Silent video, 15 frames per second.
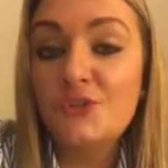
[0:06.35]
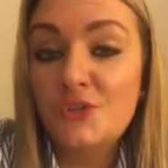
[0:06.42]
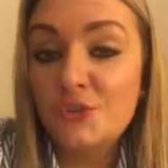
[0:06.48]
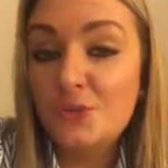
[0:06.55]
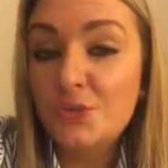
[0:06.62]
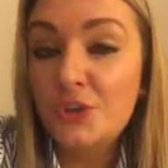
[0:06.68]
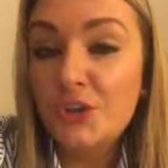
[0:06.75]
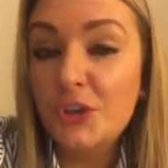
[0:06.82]

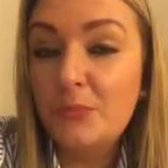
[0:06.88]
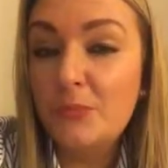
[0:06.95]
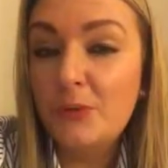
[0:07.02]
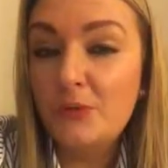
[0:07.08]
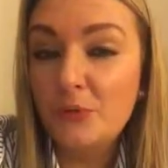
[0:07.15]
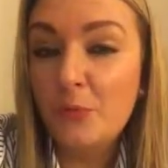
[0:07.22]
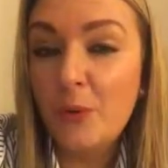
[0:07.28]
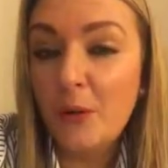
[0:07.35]
tool that could be
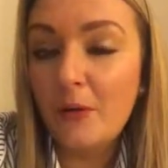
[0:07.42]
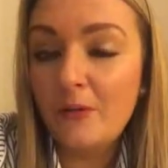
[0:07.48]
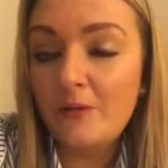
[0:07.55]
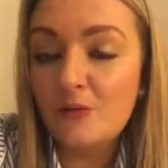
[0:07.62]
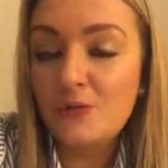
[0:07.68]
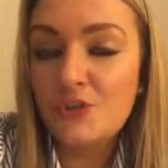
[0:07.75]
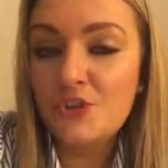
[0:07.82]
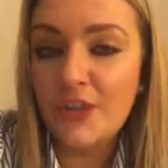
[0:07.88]
so
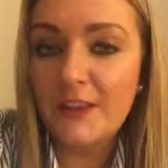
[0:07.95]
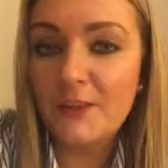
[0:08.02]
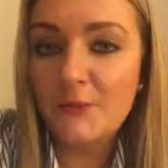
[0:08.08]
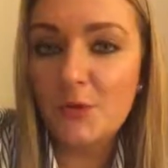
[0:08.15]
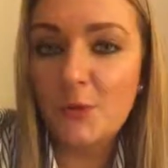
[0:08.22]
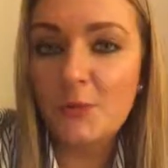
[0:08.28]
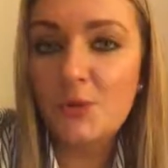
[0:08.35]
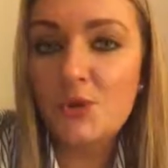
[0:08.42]
powerful in
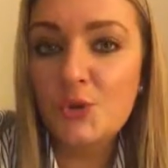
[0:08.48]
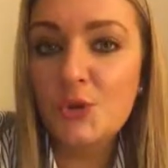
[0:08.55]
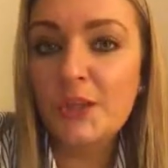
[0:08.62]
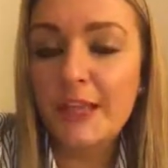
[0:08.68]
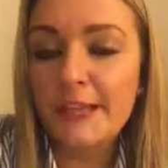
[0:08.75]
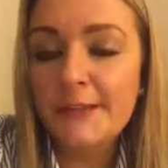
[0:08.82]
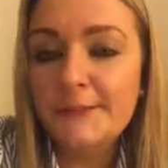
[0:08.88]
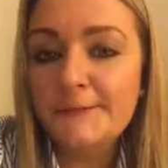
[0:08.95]
transforming your
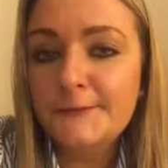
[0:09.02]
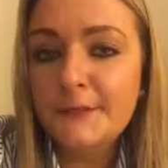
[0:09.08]
life?